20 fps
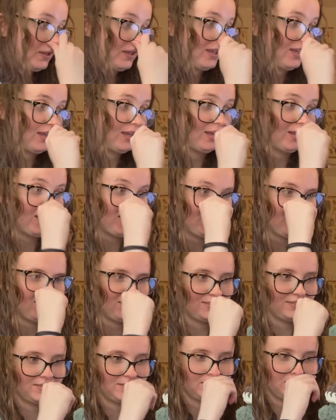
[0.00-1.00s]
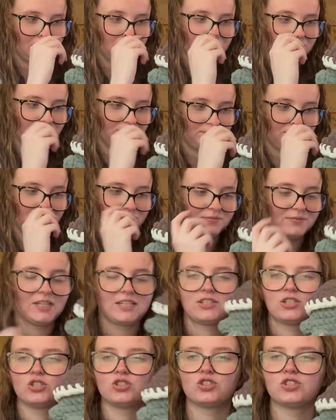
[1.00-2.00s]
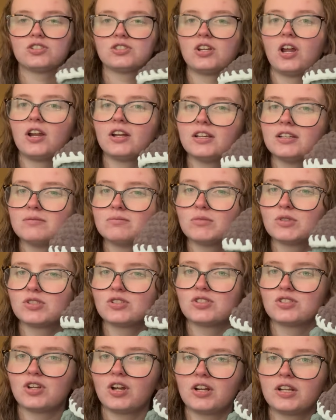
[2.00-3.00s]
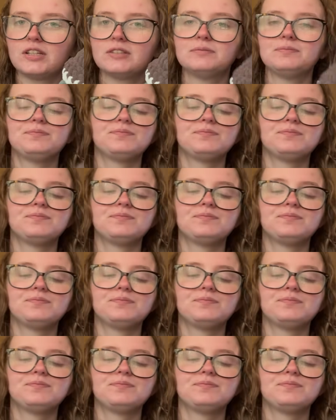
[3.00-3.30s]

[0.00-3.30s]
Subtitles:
And this is just not it. This is not it.